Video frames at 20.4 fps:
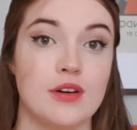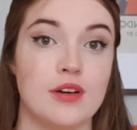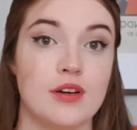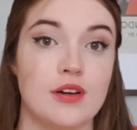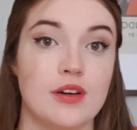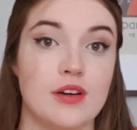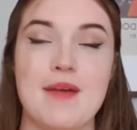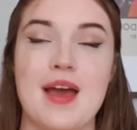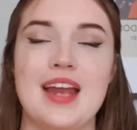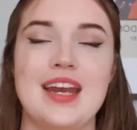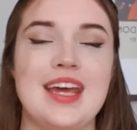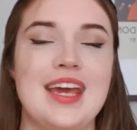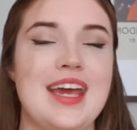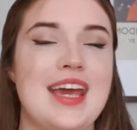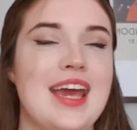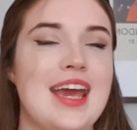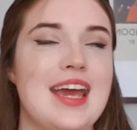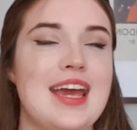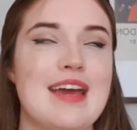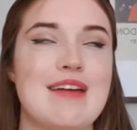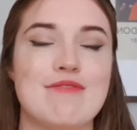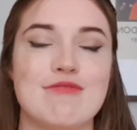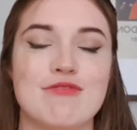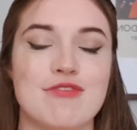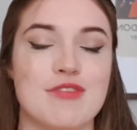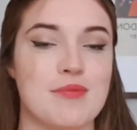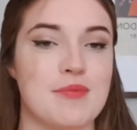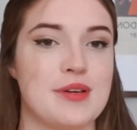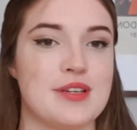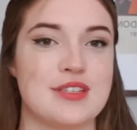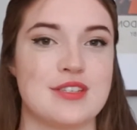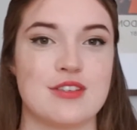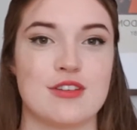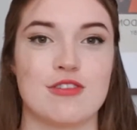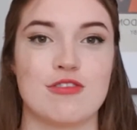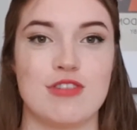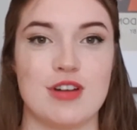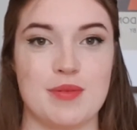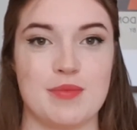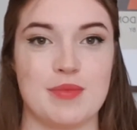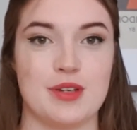Many infamous
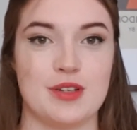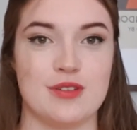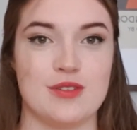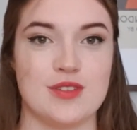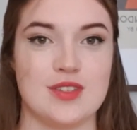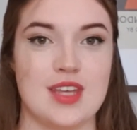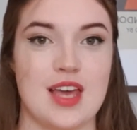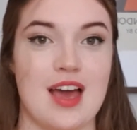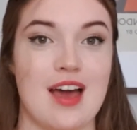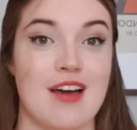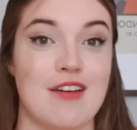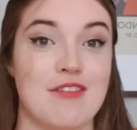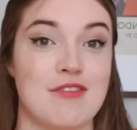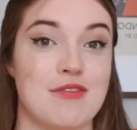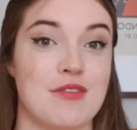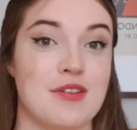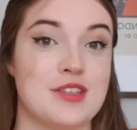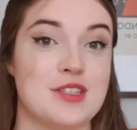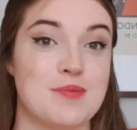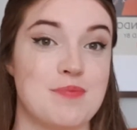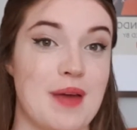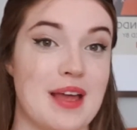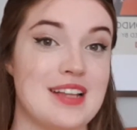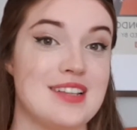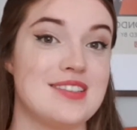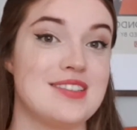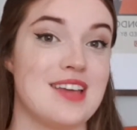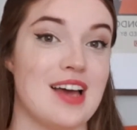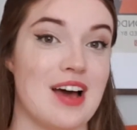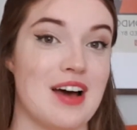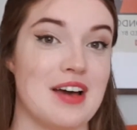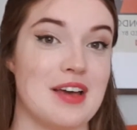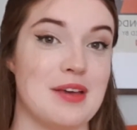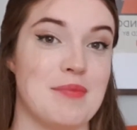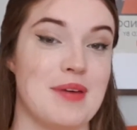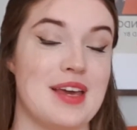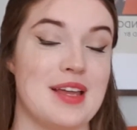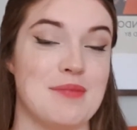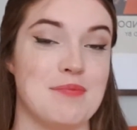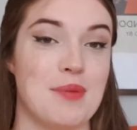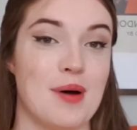criminals have spent time
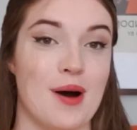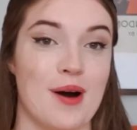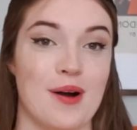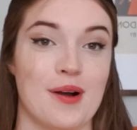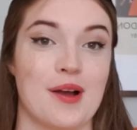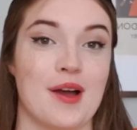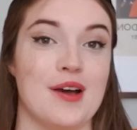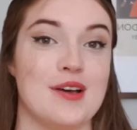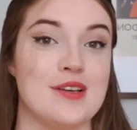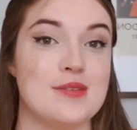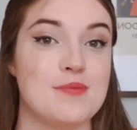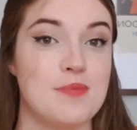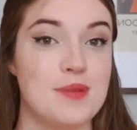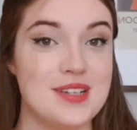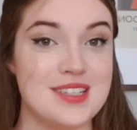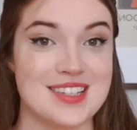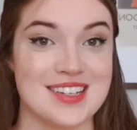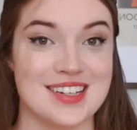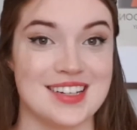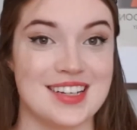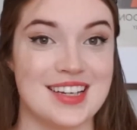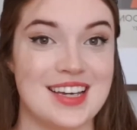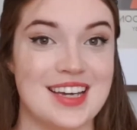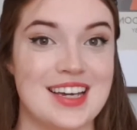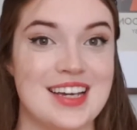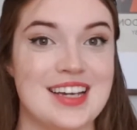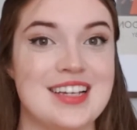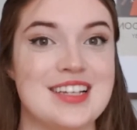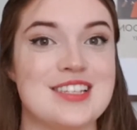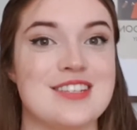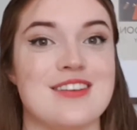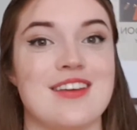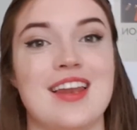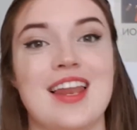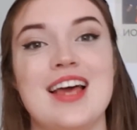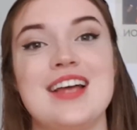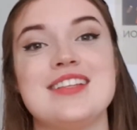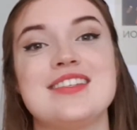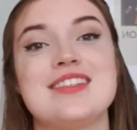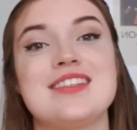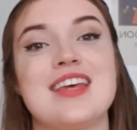in Parkhurst Prison, so
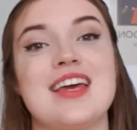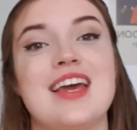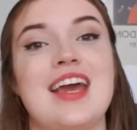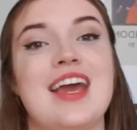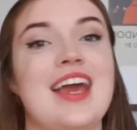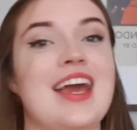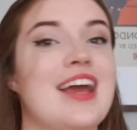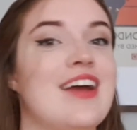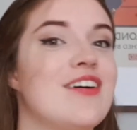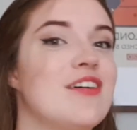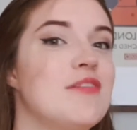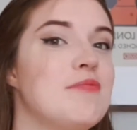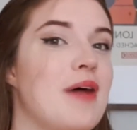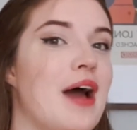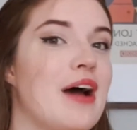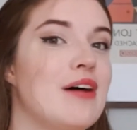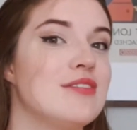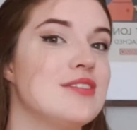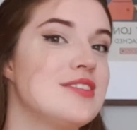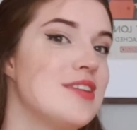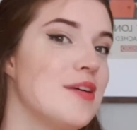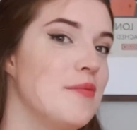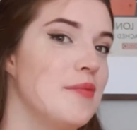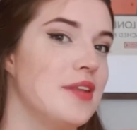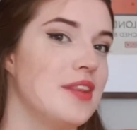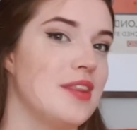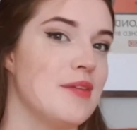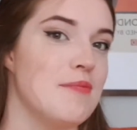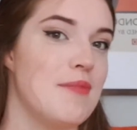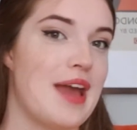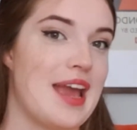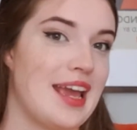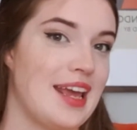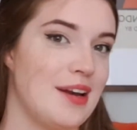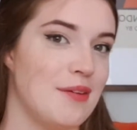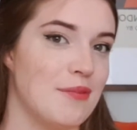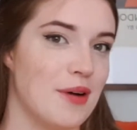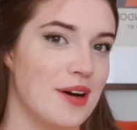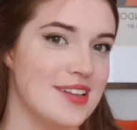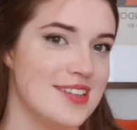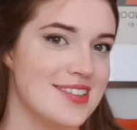let's hear about some of the main
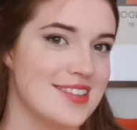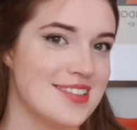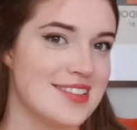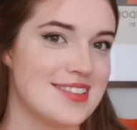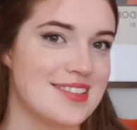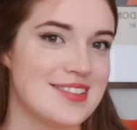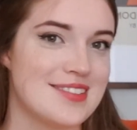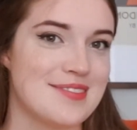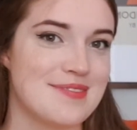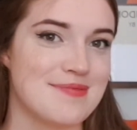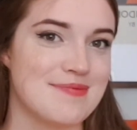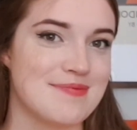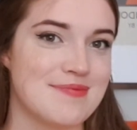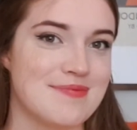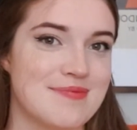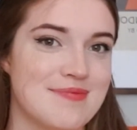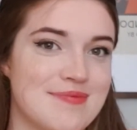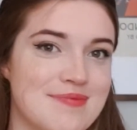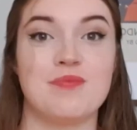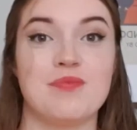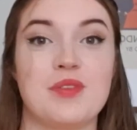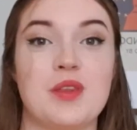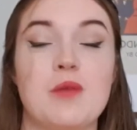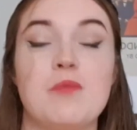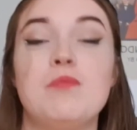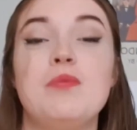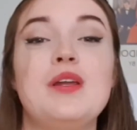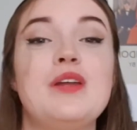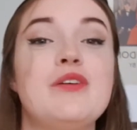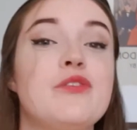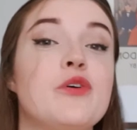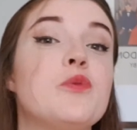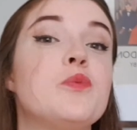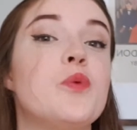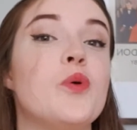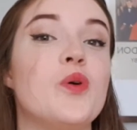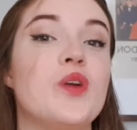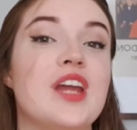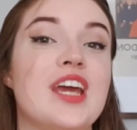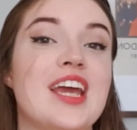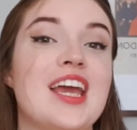ones. Bit of a
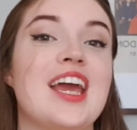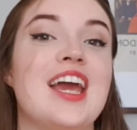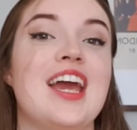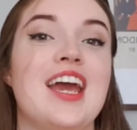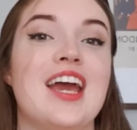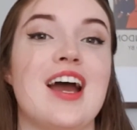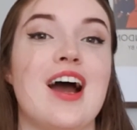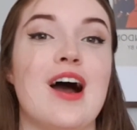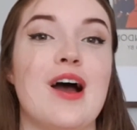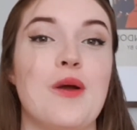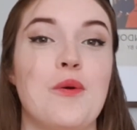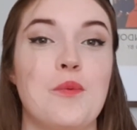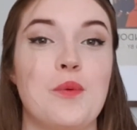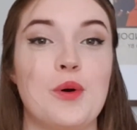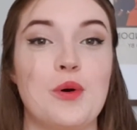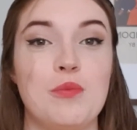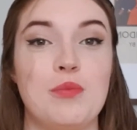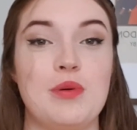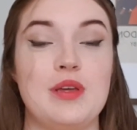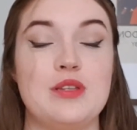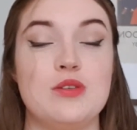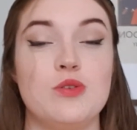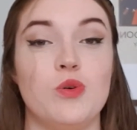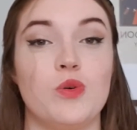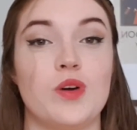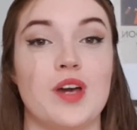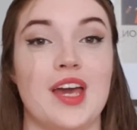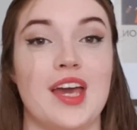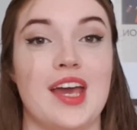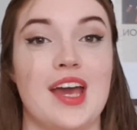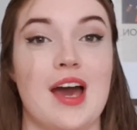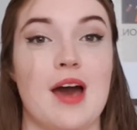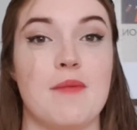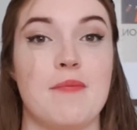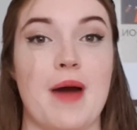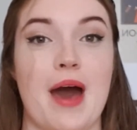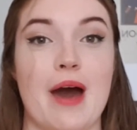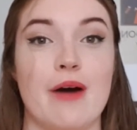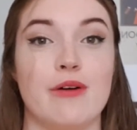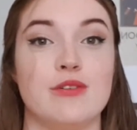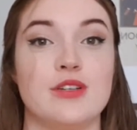warning here, I will be talking
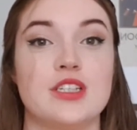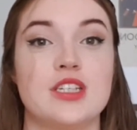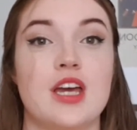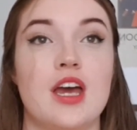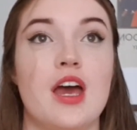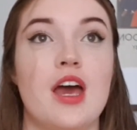about